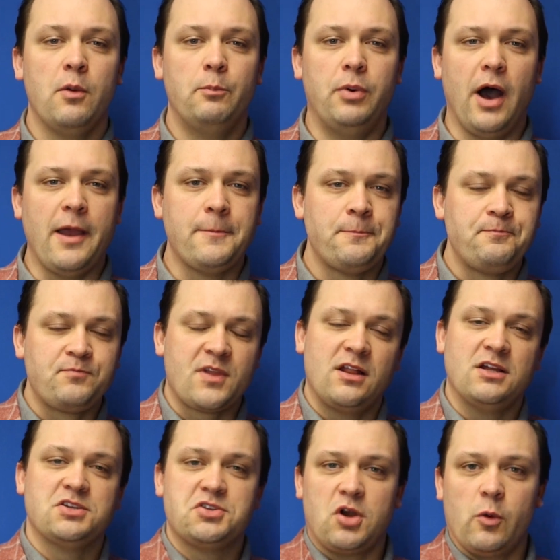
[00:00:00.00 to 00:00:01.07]
But
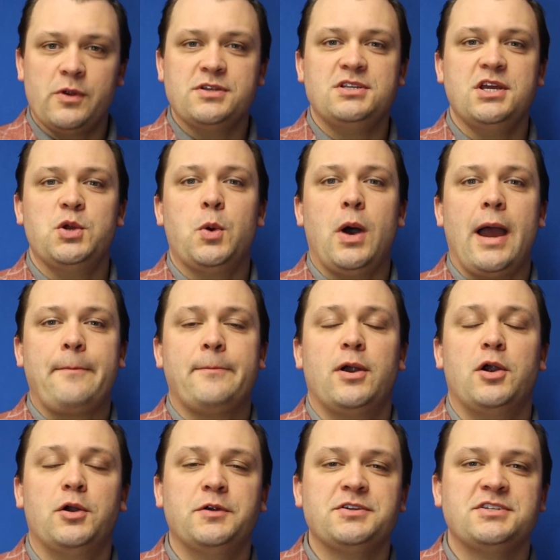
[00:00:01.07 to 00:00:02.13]
let's start with DUI
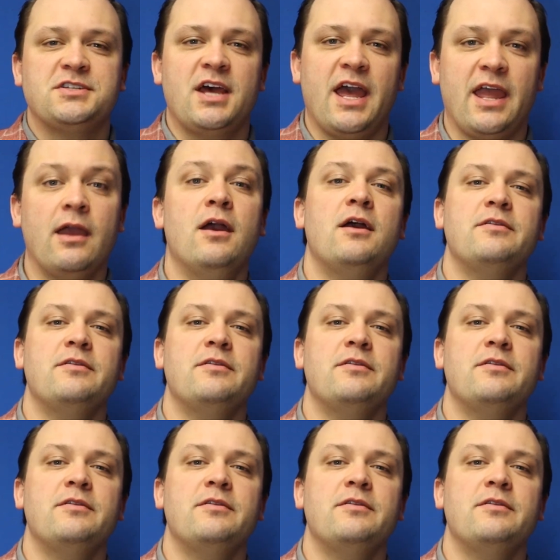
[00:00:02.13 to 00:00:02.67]
per se.